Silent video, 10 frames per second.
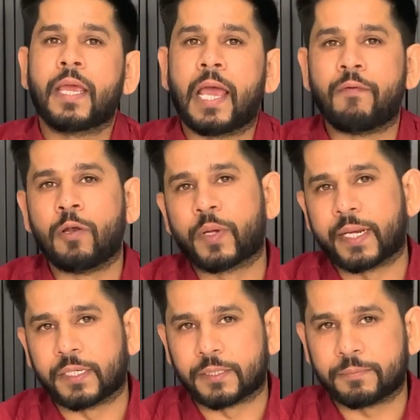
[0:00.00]
Have a look
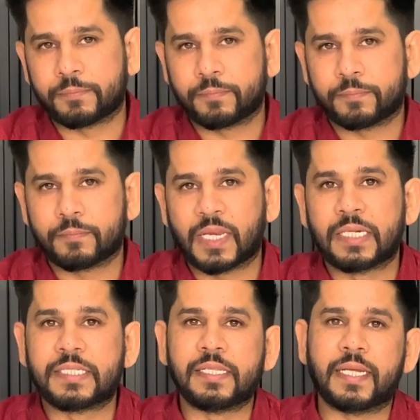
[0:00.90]
at it.
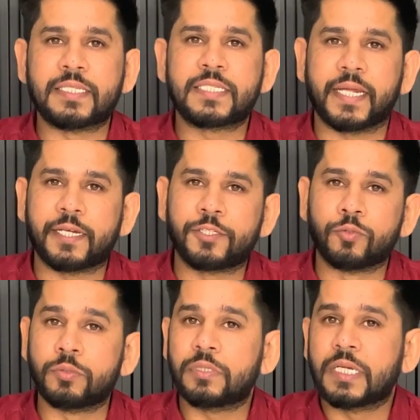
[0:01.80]
Till then, stay
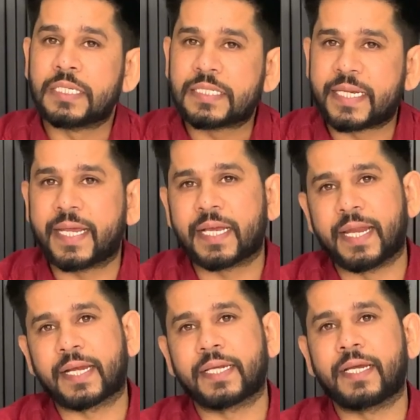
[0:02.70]
tuned, stay
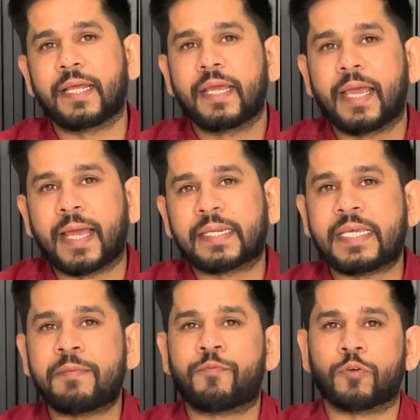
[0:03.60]
connected and
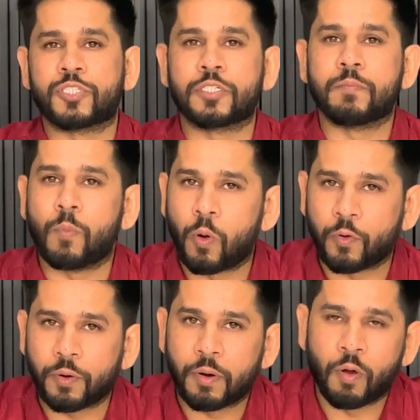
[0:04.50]
keep watching
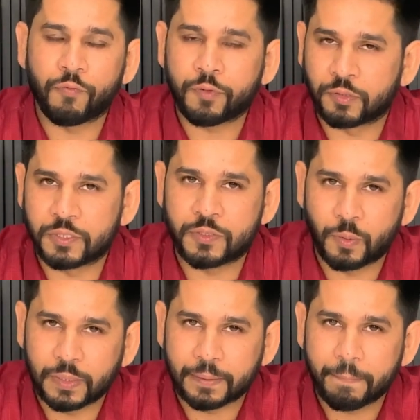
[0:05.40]
more of
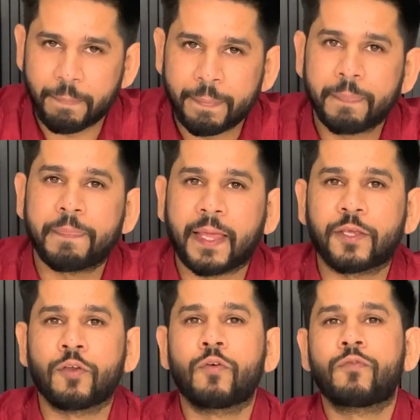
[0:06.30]
Contentholic.
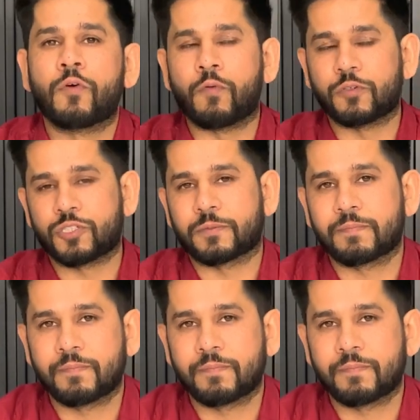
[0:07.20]
Thank you for watching.